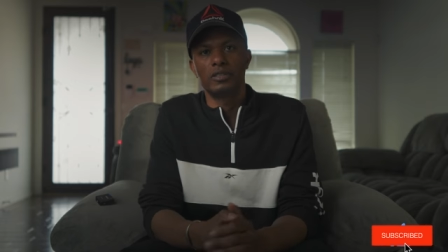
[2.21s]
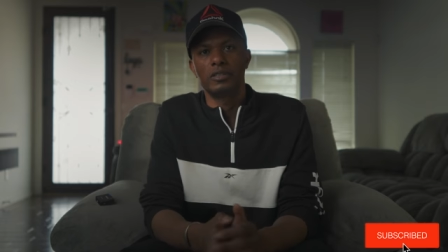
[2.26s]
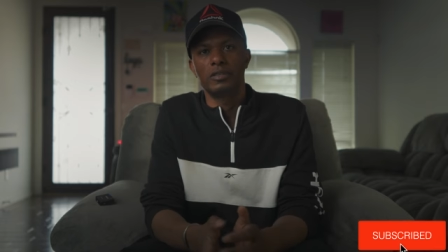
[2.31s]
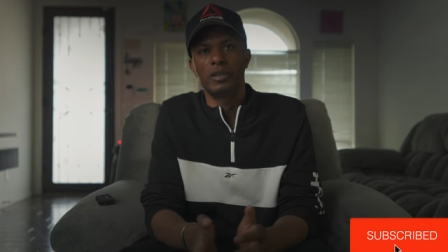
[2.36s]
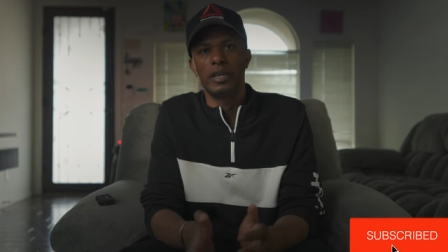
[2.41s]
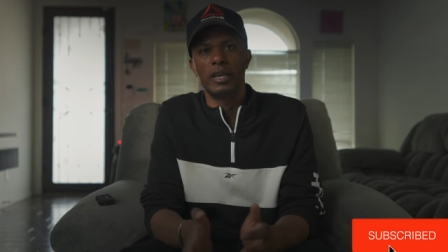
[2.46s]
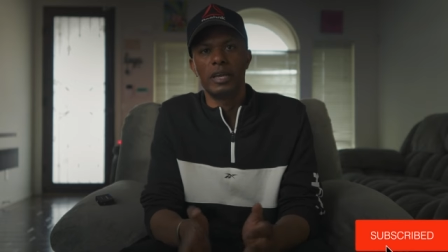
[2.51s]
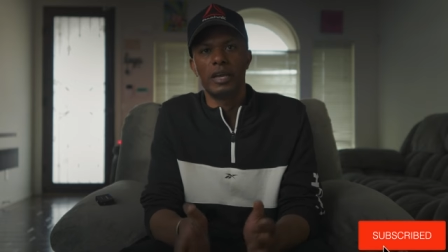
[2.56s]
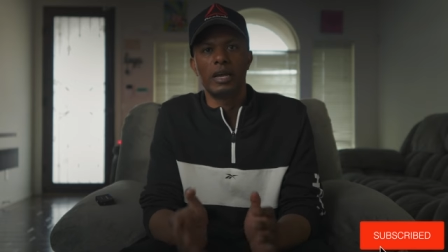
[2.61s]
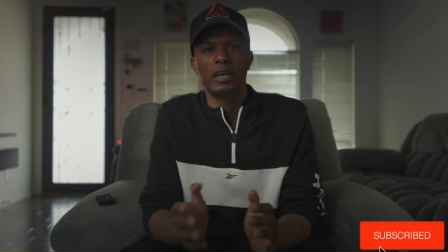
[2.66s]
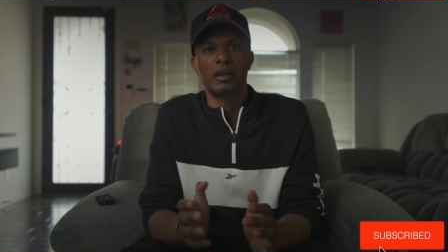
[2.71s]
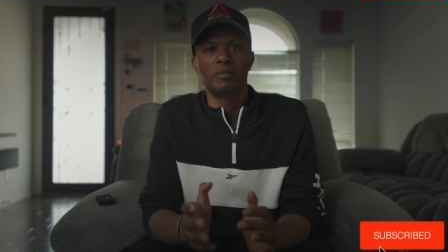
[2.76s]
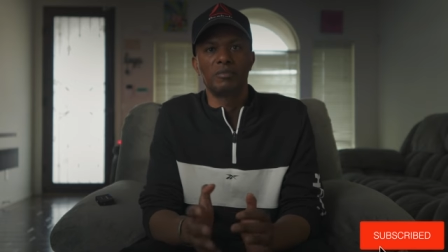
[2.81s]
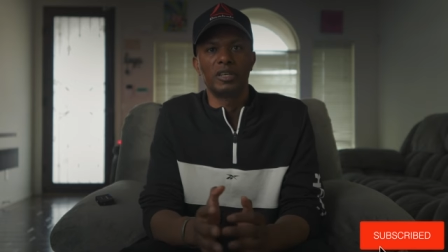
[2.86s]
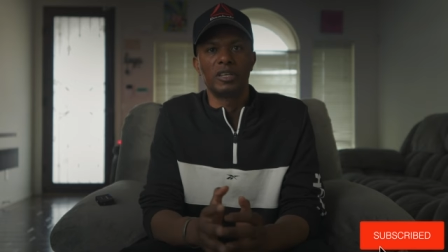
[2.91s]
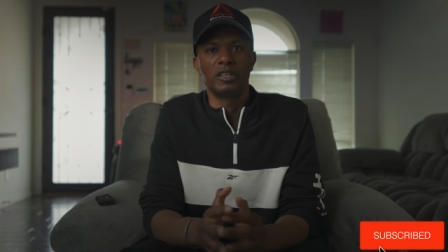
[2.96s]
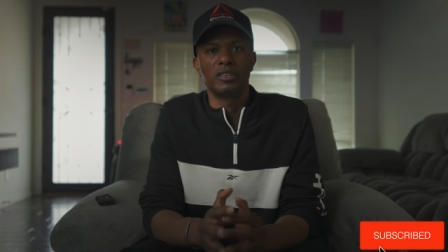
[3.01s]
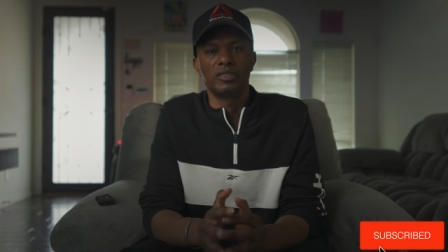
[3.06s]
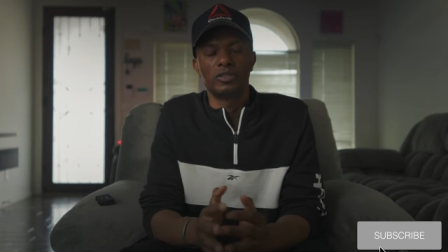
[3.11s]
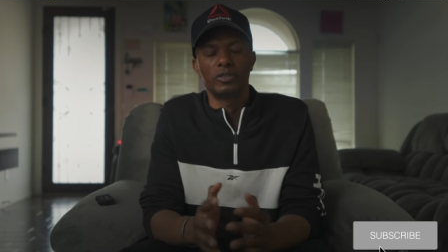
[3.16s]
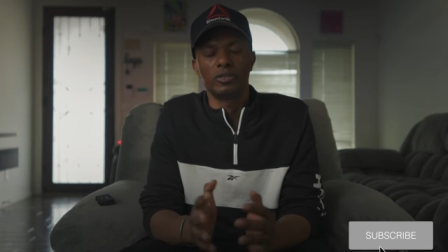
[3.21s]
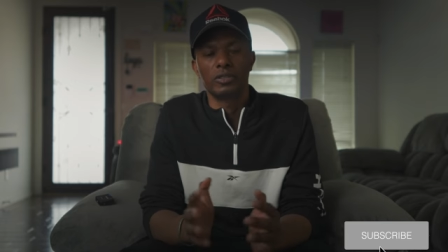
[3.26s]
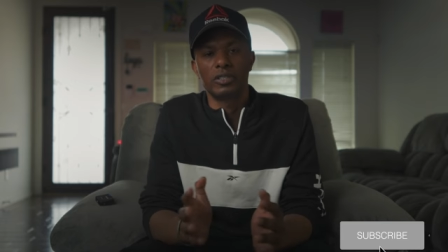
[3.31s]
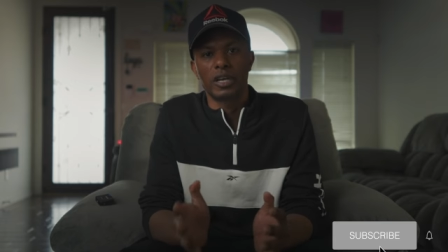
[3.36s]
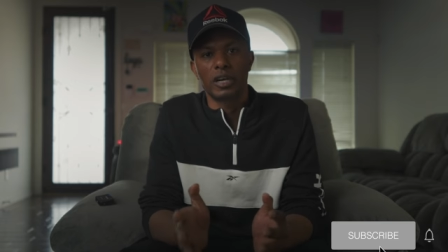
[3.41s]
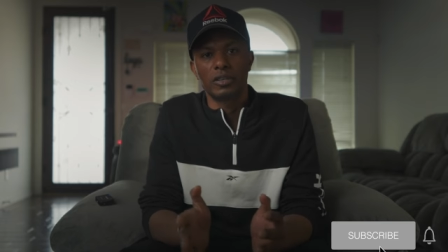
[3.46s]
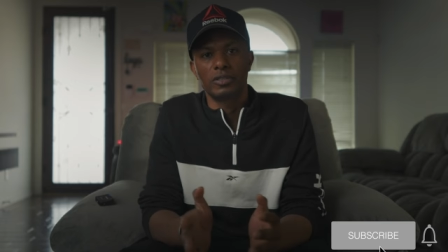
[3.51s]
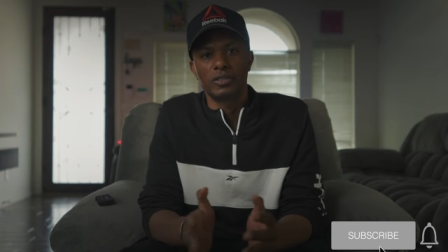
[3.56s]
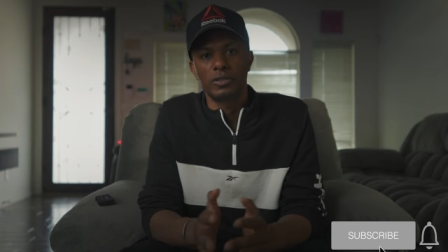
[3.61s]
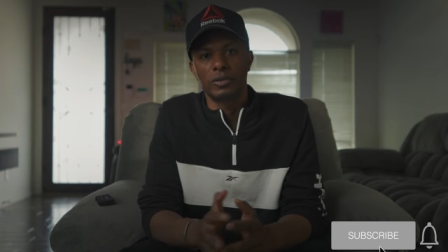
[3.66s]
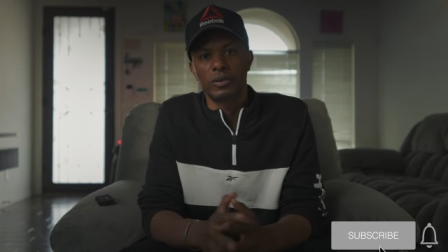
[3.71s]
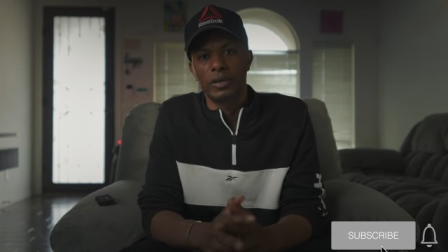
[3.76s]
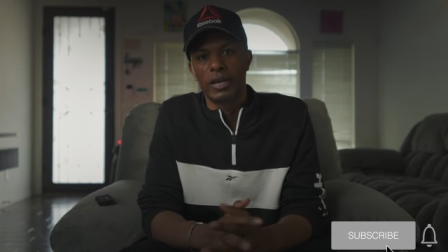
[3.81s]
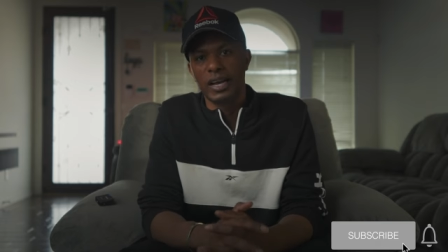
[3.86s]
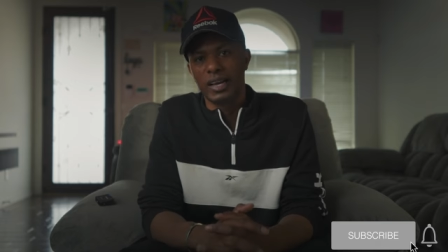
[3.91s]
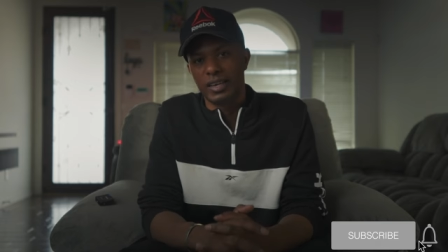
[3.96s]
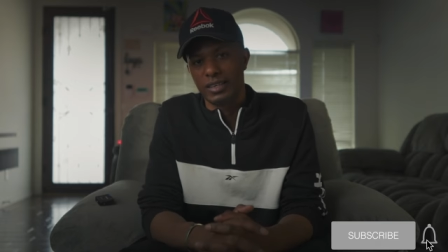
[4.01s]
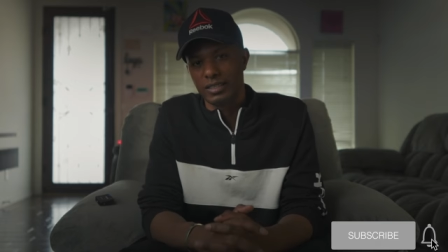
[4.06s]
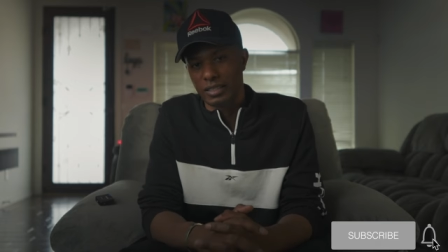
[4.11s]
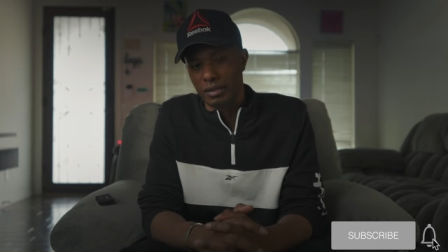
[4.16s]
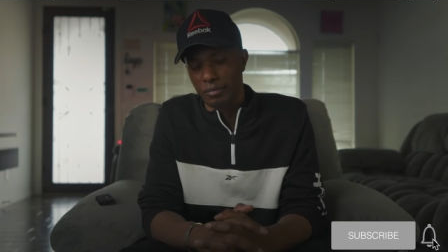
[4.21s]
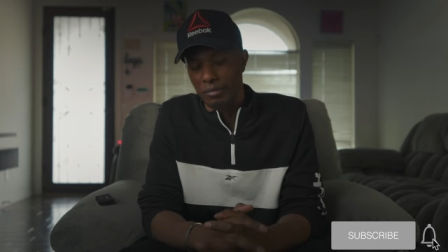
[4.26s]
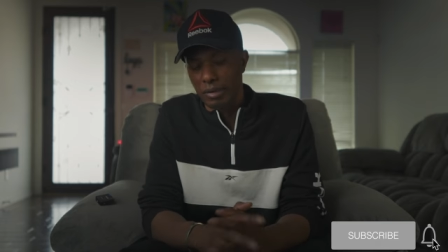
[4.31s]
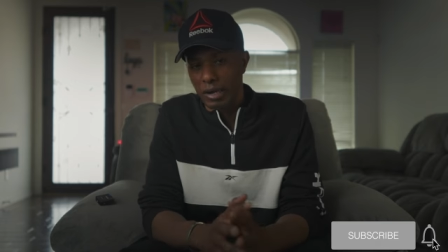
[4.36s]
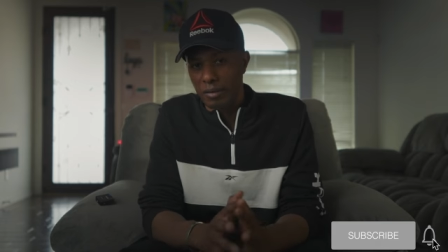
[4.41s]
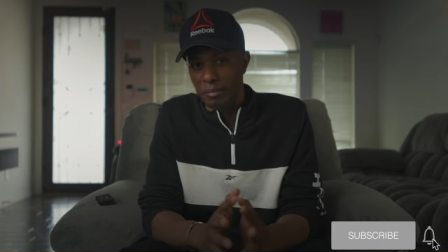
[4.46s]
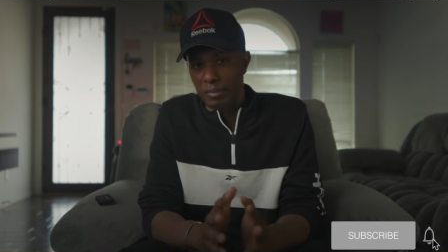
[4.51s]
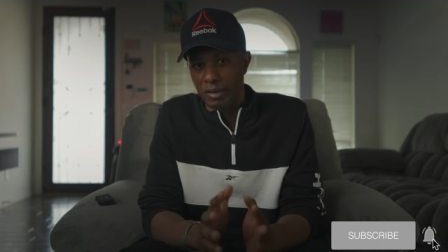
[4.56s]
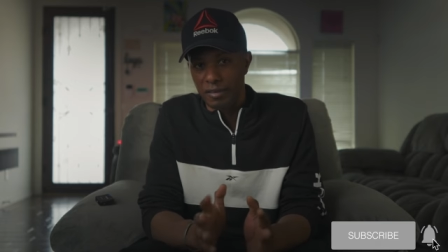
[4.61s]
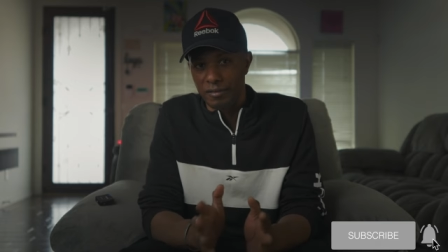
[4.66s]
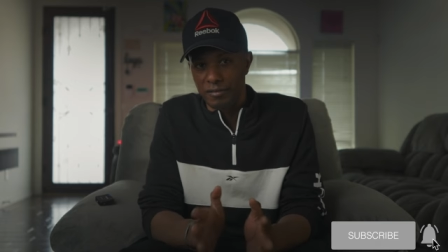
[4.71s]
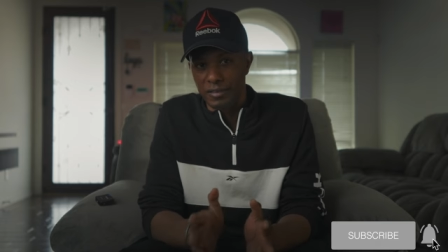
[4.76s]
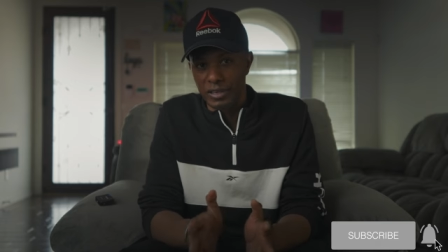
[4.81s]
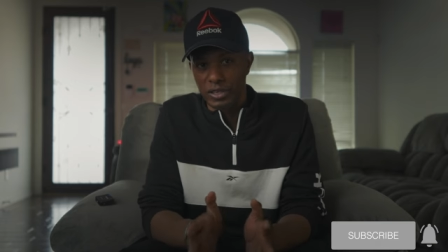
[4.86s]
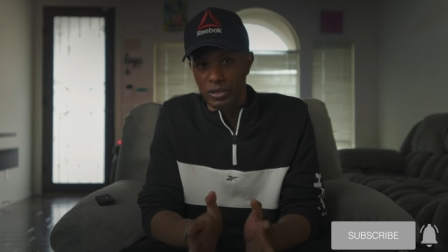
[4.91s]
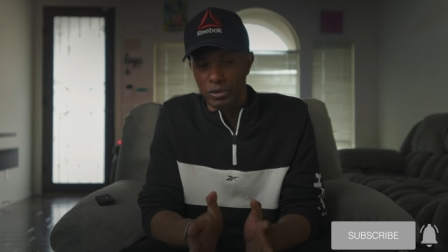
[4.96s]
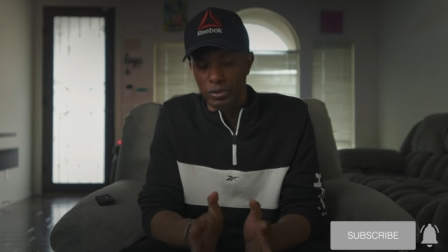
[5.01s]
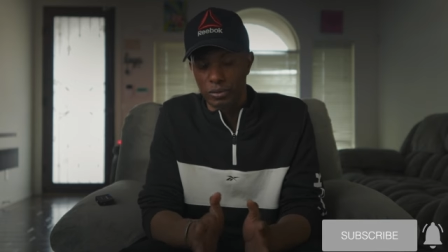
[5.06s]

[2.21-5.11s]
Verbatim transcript: today I am here to talk to you guys about my video